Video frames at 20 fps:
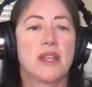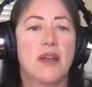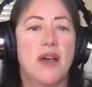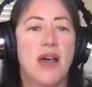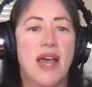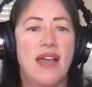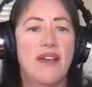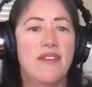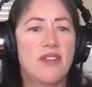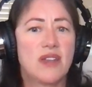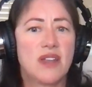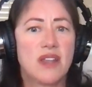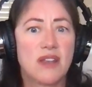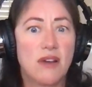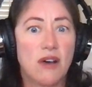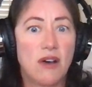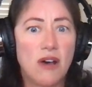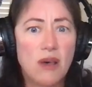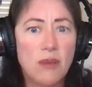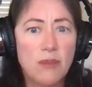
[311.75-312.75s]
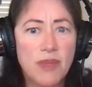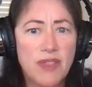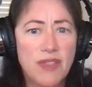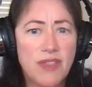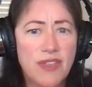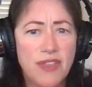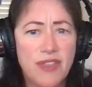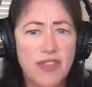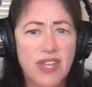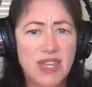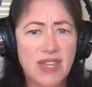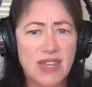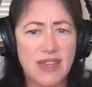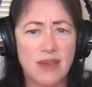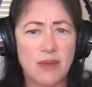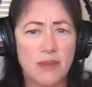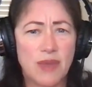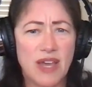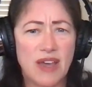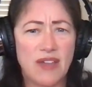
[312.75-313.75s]
You know, I haven't at all been
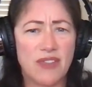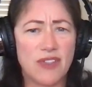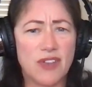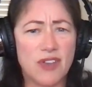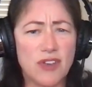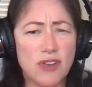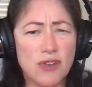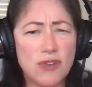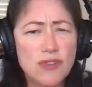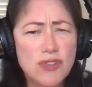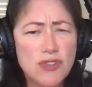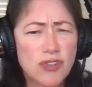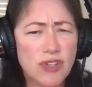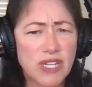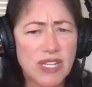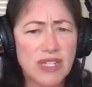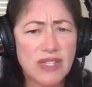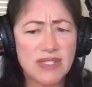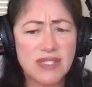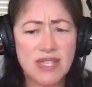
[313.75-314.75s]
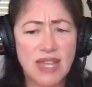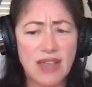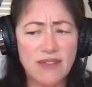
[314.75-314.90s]
thinking about the nutrients.